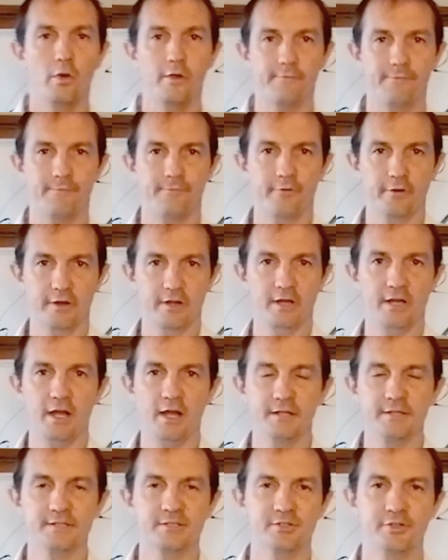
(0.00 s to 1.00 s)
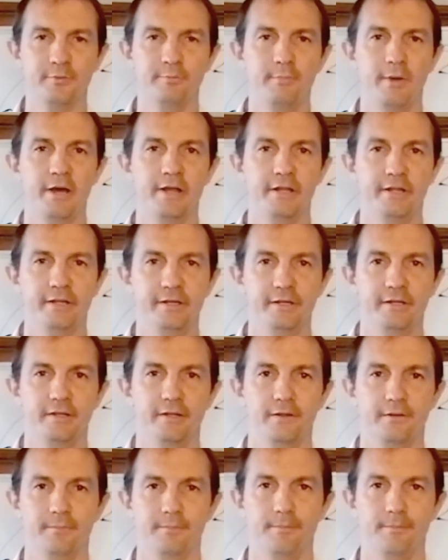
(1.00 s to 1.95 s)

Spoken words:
with regards to money,